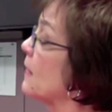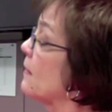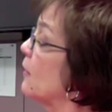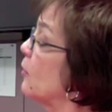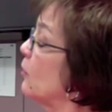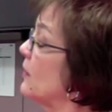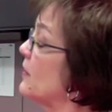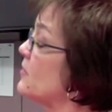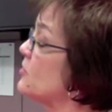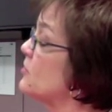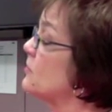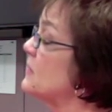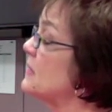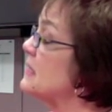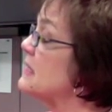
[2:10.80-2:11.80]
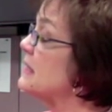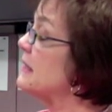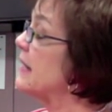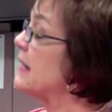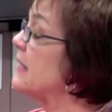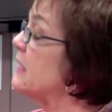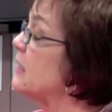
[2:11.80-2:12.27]
that when the student is
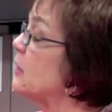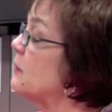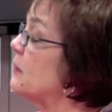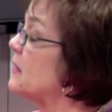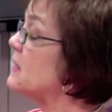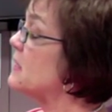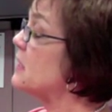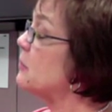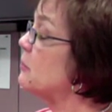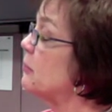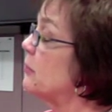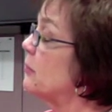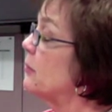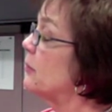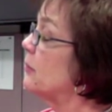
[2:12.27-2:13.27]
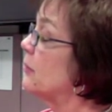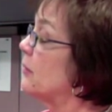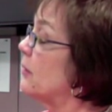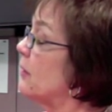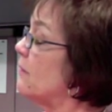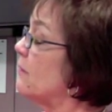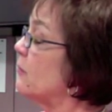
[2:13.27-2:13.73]
lining up the tip
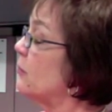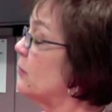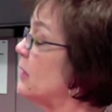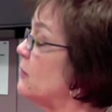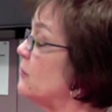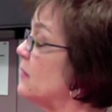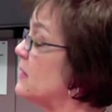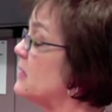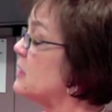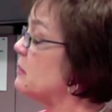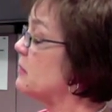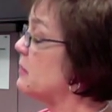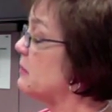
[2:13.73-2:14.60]
of the reed with the tip of